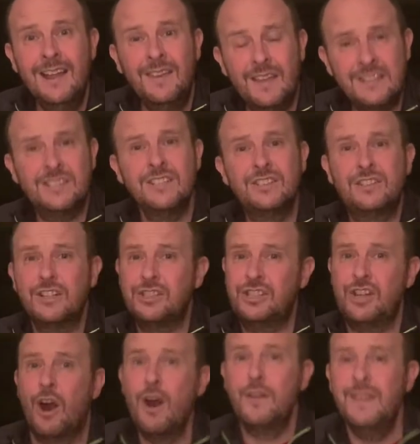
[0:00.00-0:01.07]
This is to
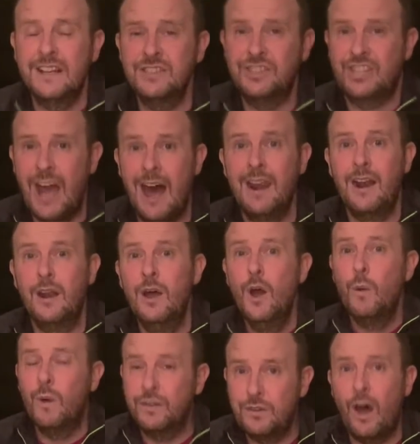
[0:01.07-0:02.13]
share this channel
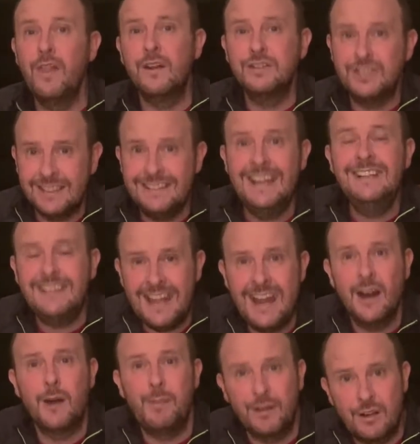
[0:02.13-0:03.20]
with others that need to
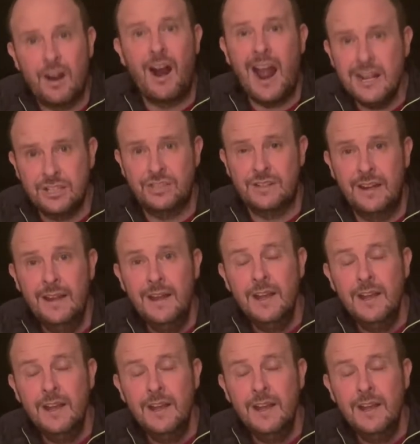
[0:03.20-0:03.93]
hear about Christ.